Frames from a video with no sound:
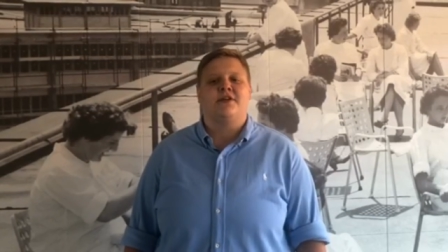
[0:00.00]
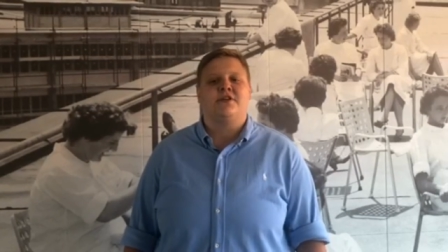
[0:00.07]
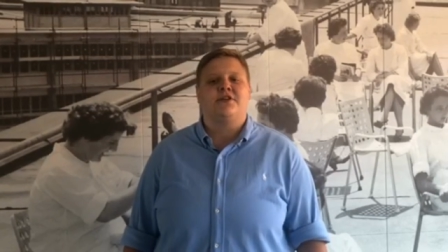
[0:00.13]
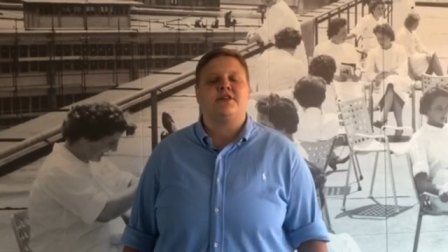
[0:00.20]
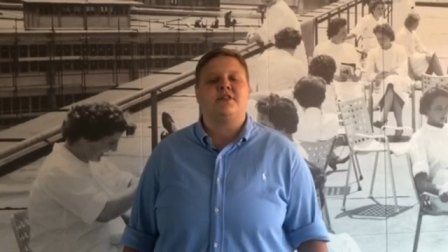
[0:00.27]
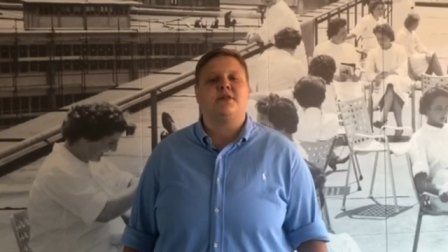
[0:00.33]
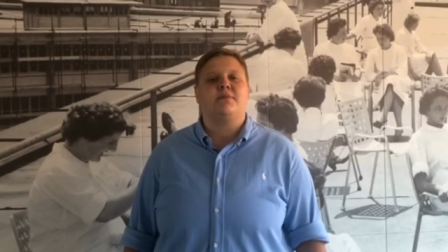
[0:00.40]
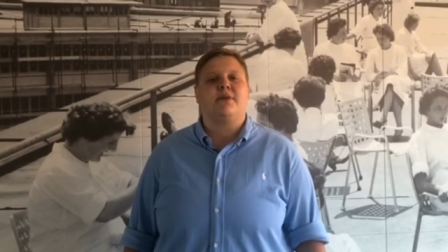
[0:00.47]

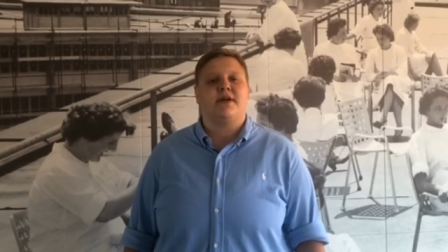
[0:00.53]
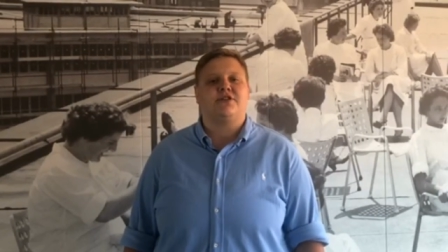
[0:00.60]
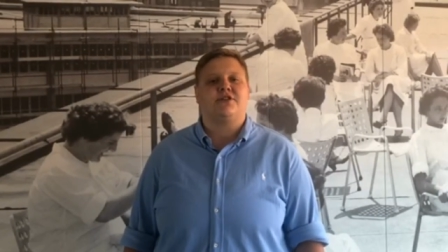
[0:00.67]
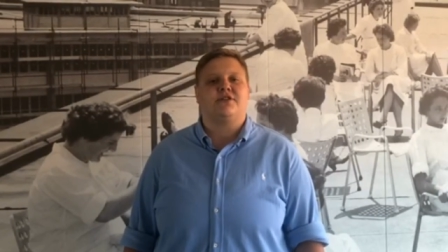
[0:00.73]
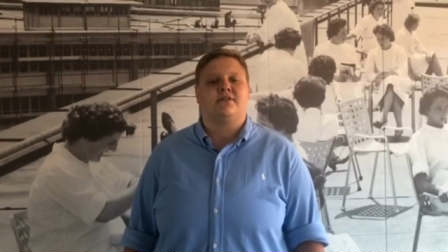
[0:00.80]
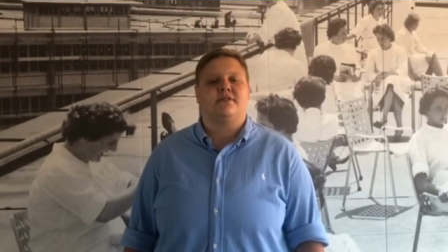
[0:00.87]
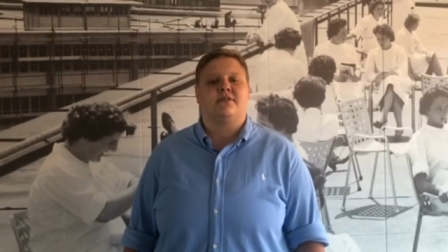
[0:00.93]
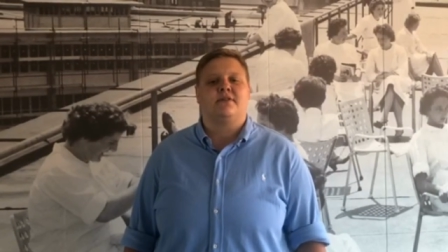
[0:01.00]
Just
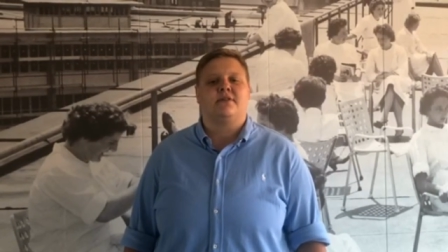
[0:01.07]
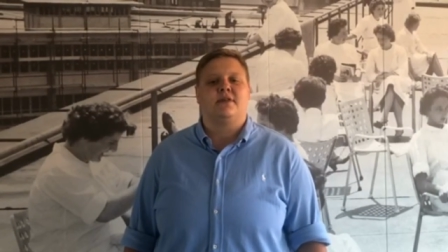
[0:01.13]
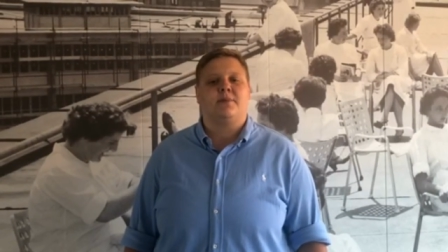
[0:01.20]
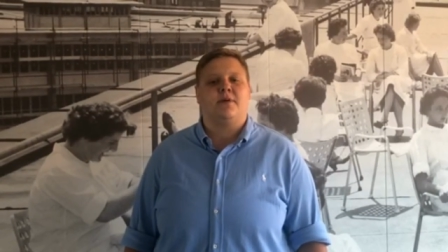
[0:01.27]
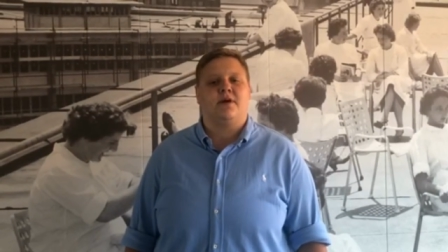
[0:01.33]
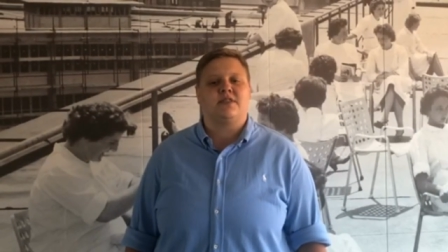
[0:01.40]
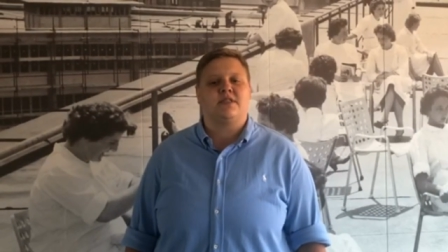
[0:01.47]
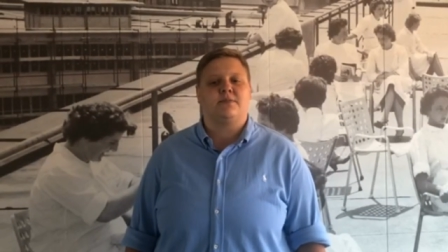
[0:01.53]
imagine the
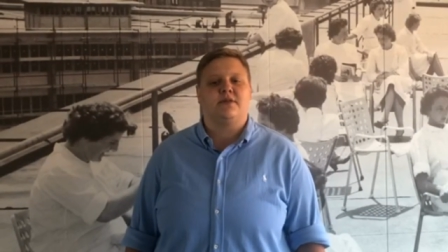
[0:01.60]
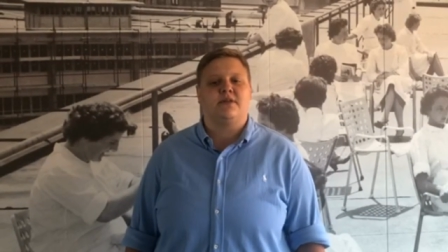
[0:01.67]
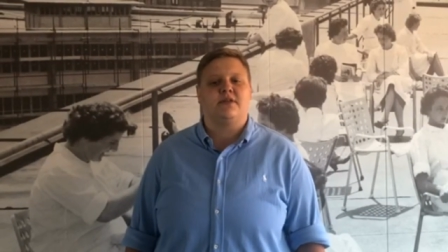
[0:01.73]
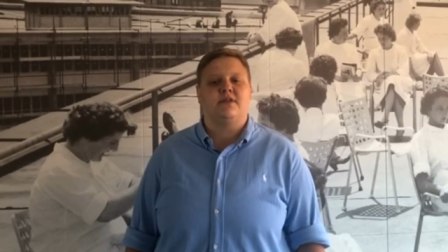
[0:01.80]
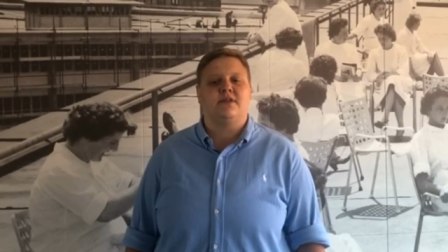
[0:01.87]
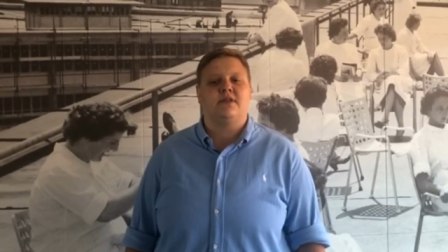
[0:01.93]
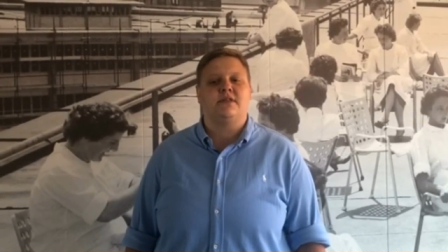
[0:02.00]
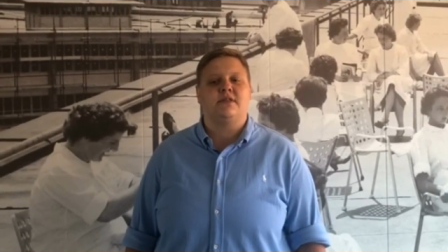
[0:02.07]

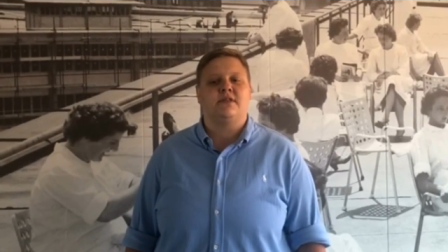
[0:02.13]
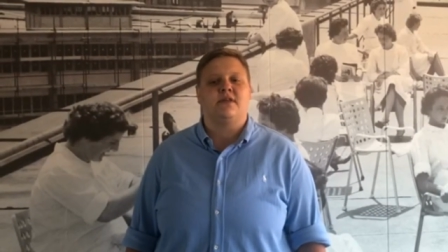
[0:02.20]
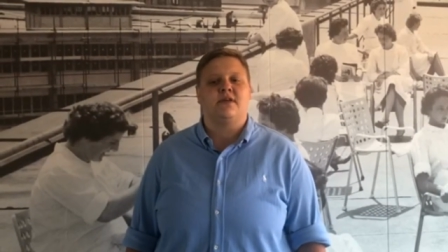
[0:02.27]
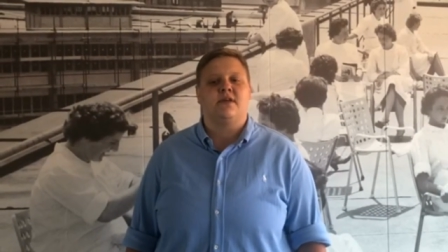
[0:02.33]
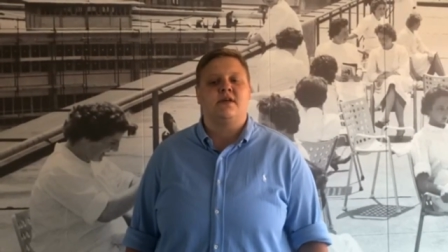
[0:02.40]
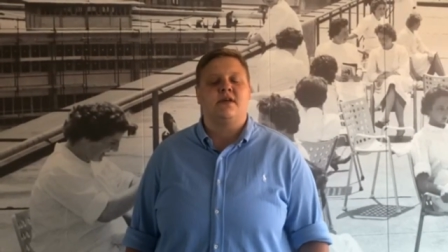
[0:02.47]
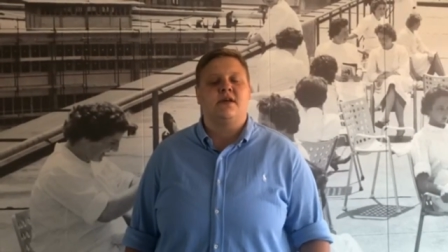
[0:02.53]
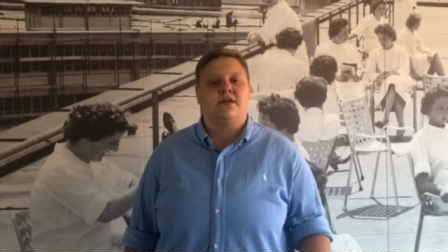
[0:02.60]
possibilities
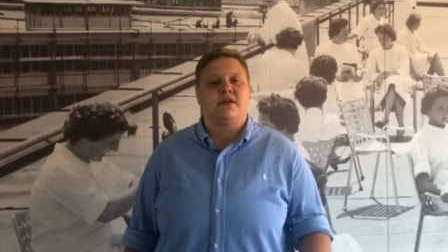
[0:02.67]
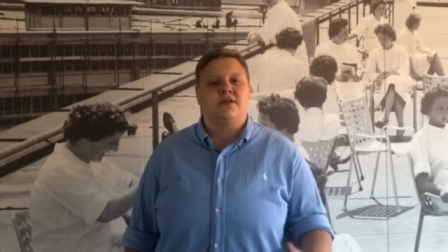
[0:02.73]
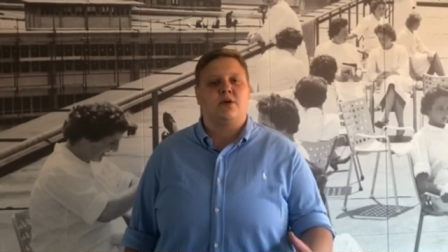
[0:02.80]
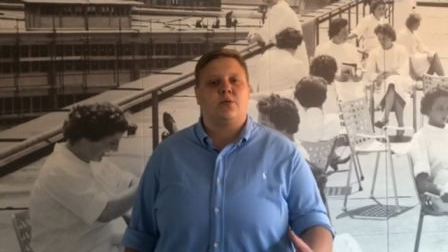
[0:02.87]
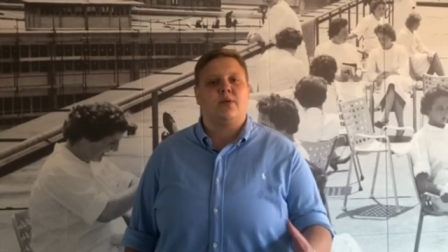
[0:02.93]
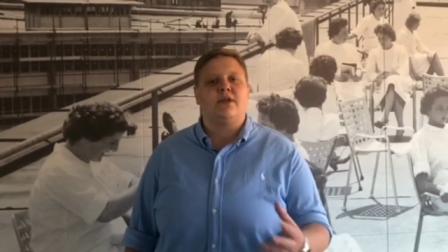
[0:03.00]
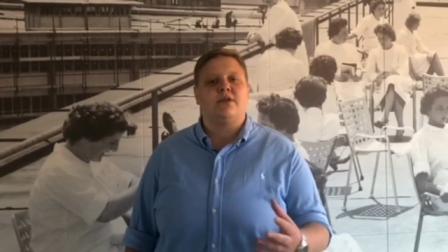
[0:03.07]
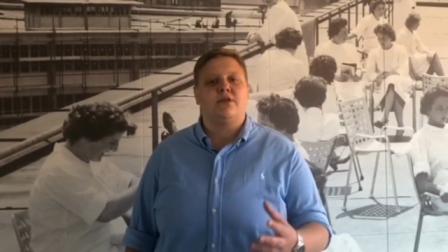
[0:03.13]
that
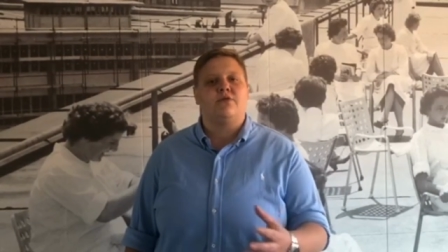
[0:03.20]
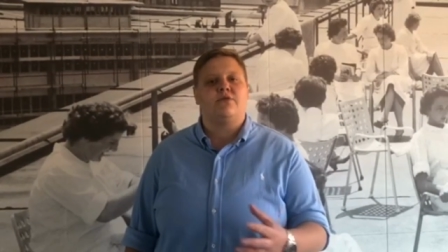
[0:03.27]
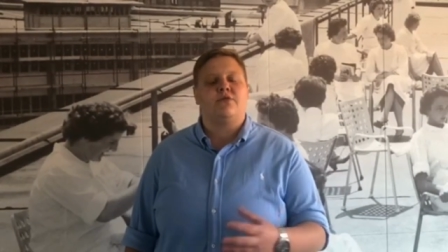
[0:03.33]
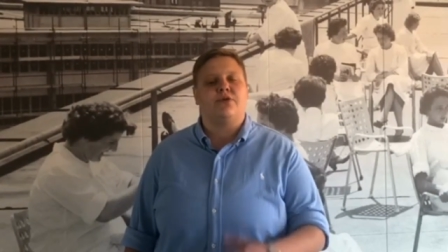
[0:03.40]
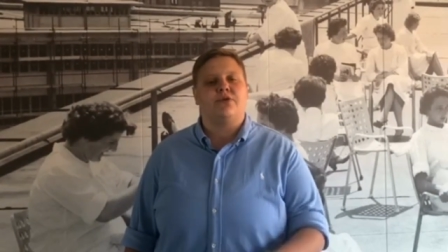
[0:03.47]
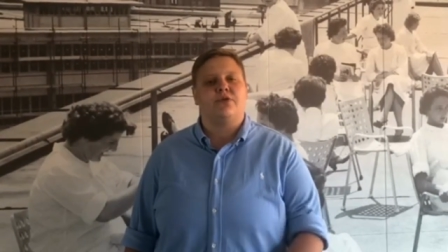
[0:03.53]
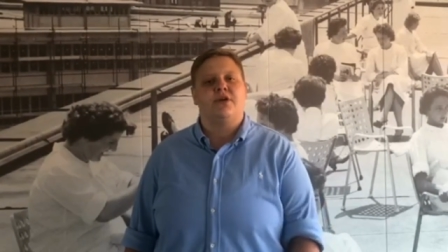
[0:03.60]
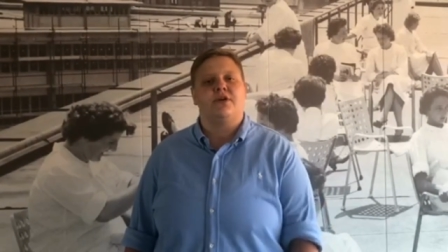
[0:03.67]
are waiting for
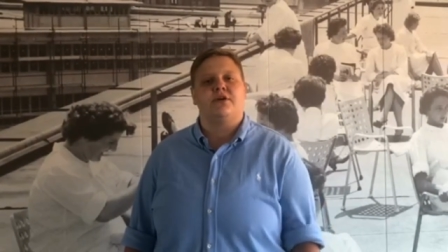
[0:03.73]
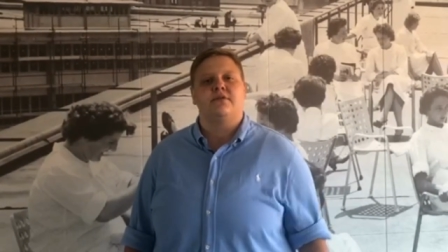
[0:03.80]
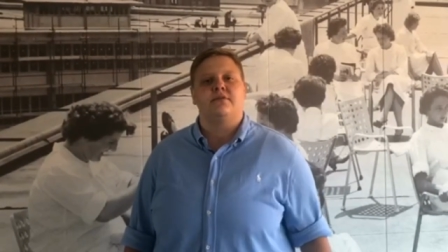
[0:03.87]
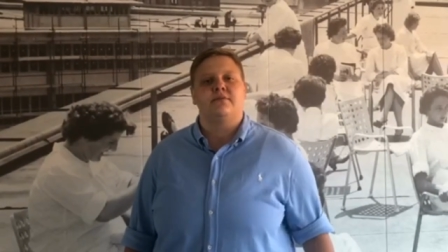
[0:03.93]
you here